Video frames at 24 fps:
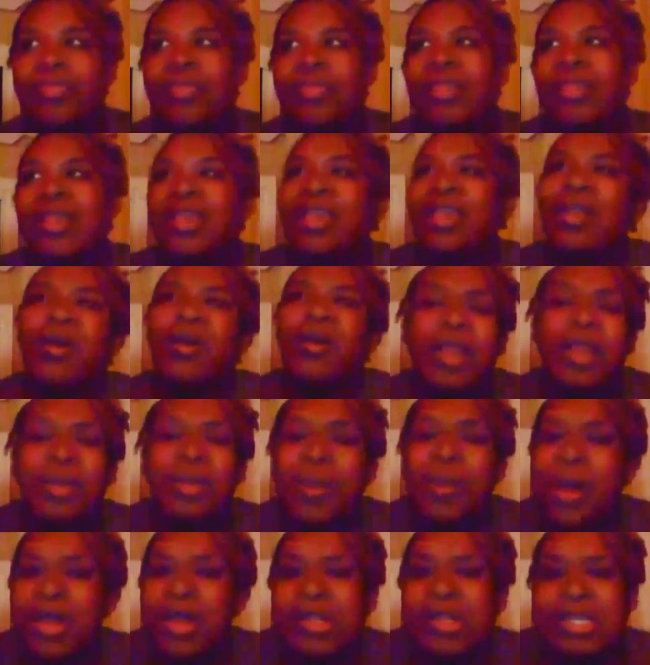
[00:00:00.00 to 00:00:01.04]

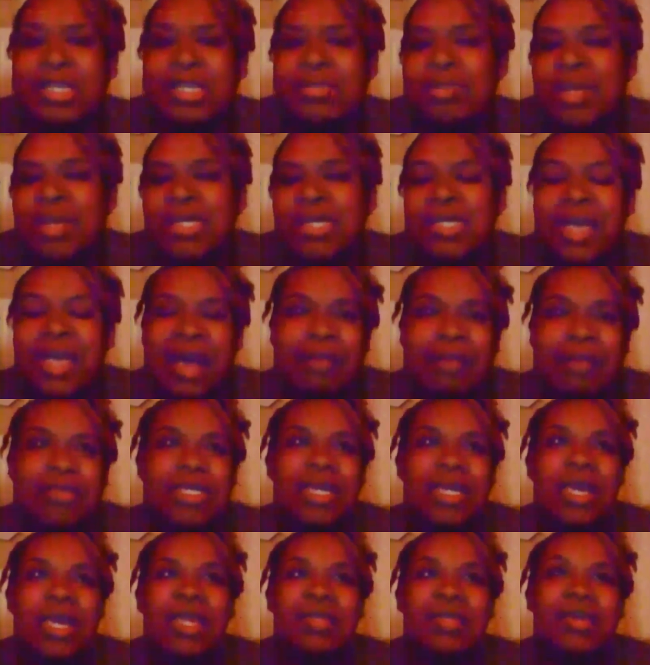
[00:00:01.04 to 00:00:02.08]
anywhere, and just spent time
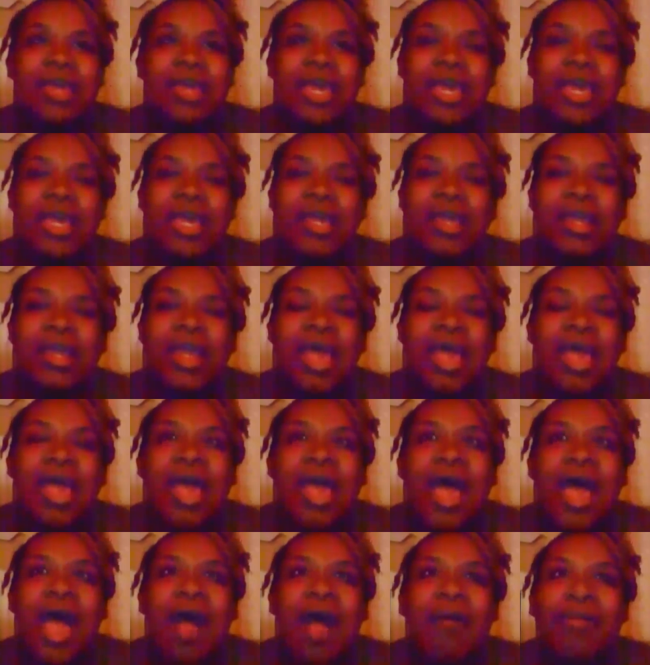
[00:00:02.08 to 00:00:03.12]
together. And
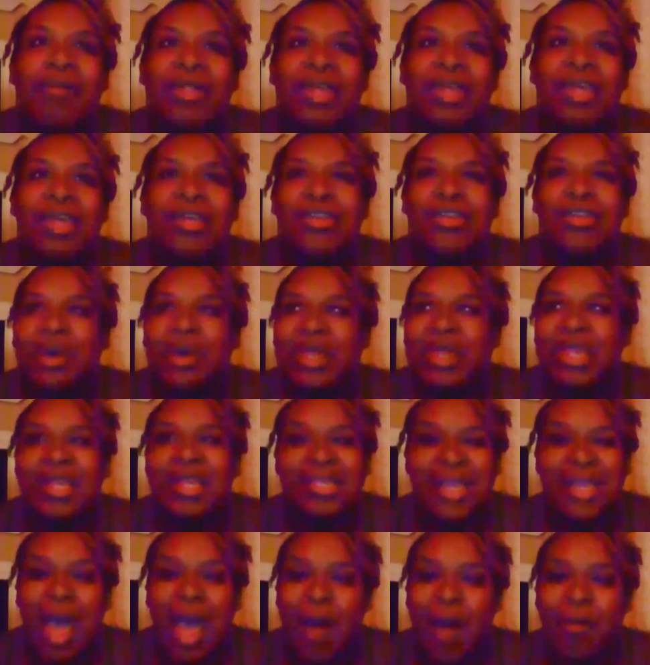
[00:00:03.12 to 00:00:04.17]
I really enjoyed
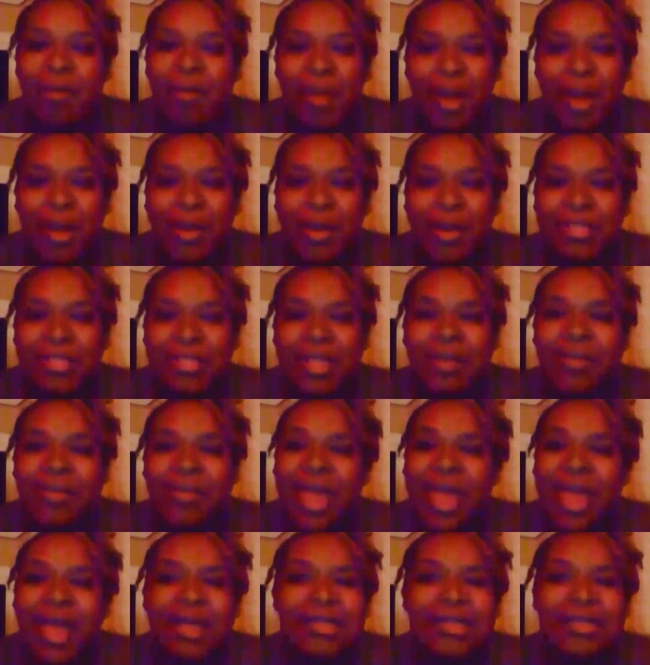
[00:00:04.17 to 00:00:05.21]
that time with my girls. Like we
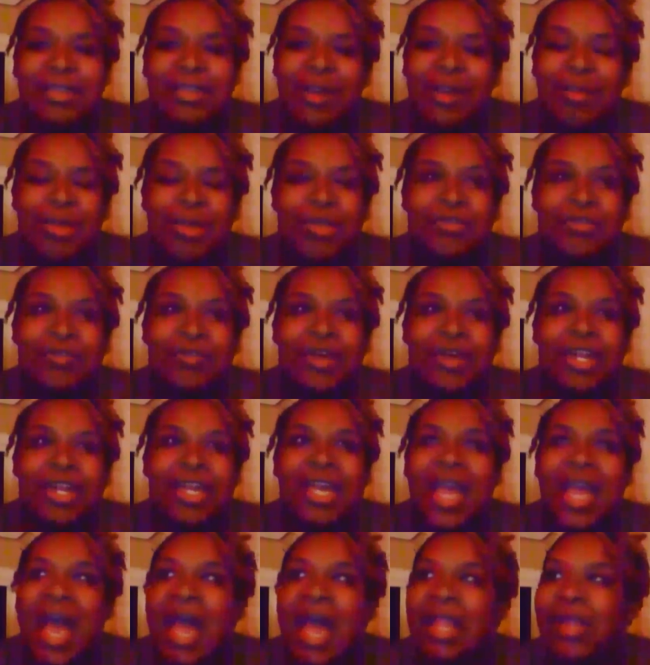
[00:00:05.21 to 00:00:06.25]
had so much fun,
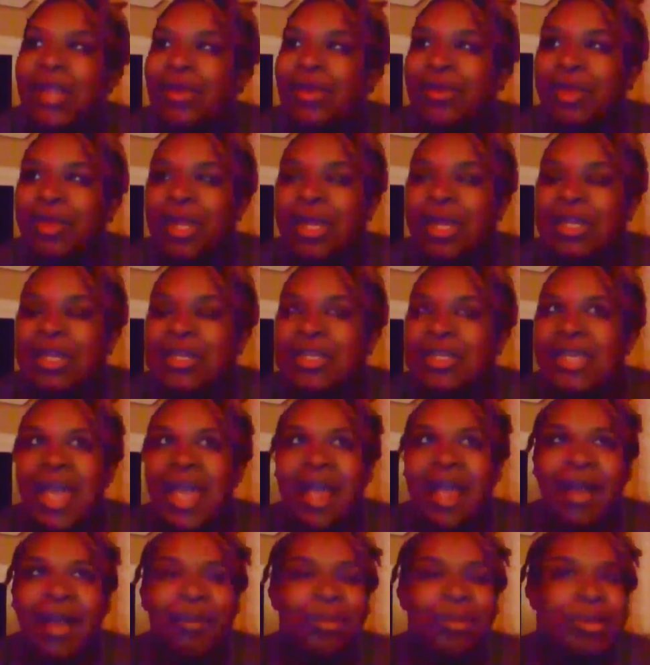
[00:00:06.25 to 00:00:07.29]
and God literally just
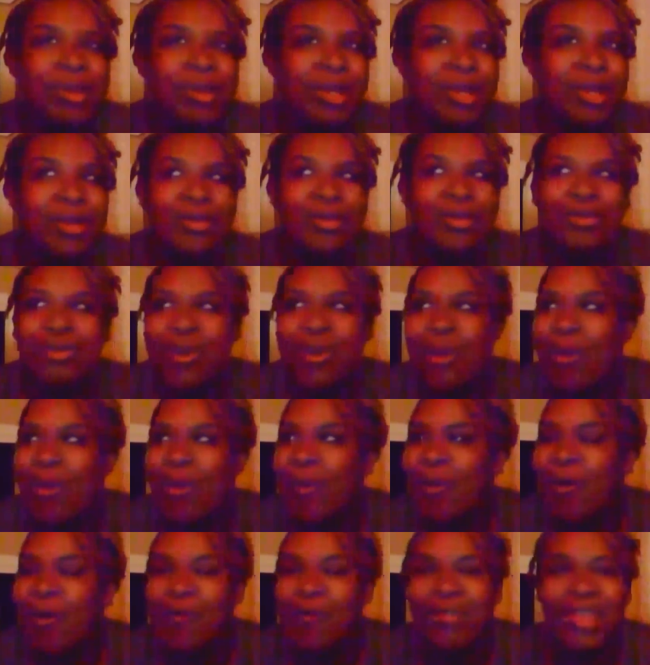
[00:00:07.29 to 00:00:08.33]
had complete
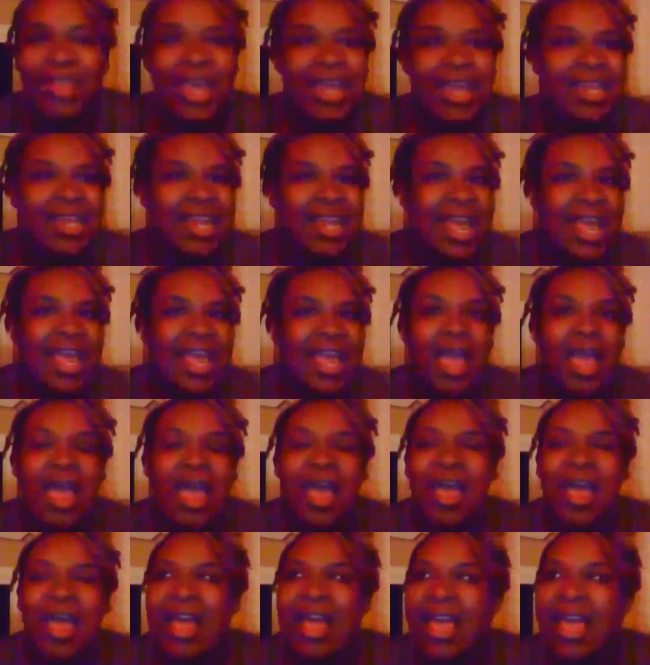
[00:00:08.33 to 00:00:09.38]
control over that day.
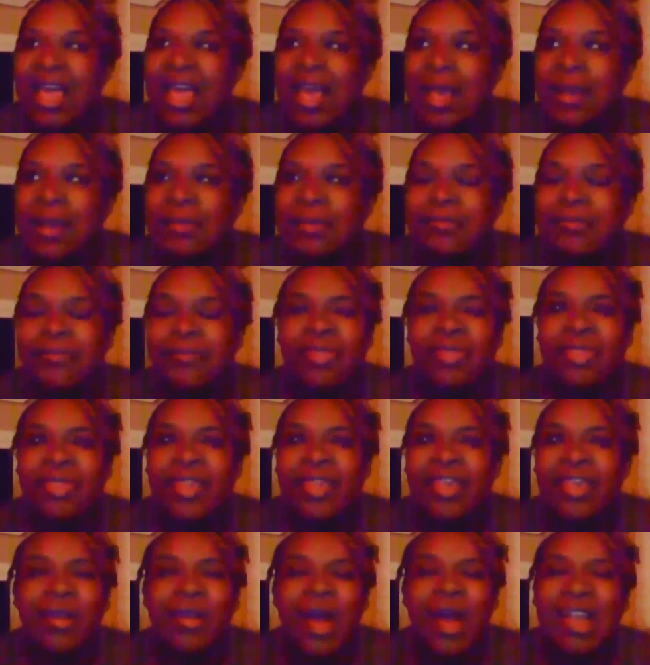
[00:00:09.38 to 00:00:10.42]
And
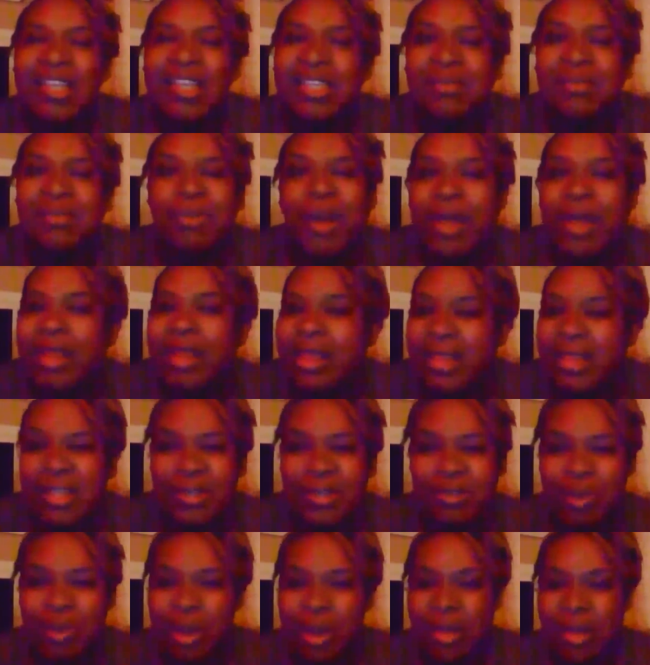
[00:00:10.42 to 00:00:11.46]
I just pray that
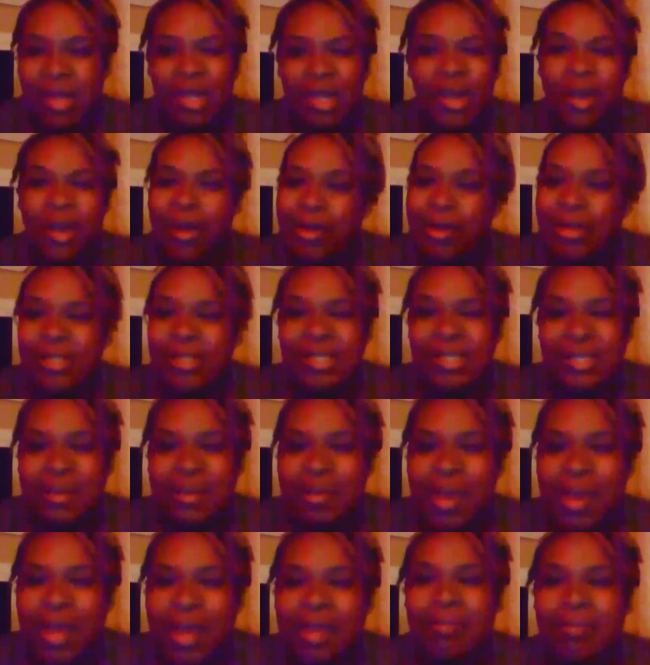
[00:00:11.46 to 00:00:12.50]
this word encourages
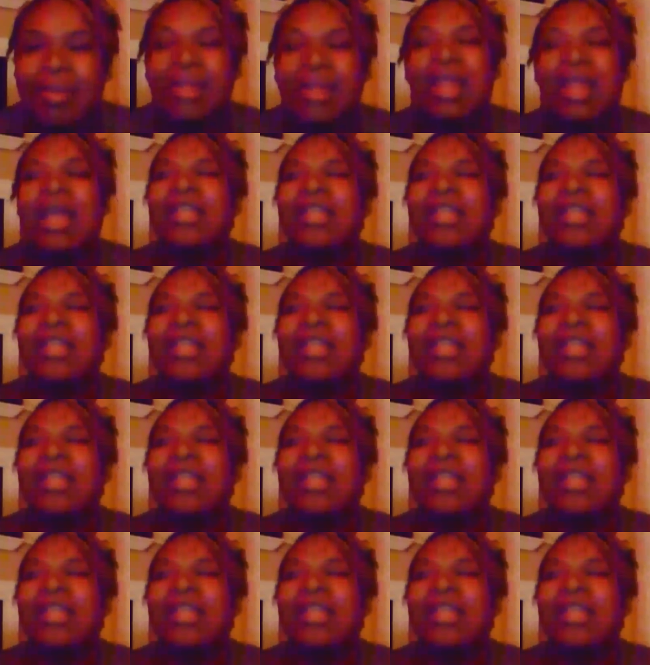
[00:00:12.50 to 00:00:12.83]
somebody, man. Like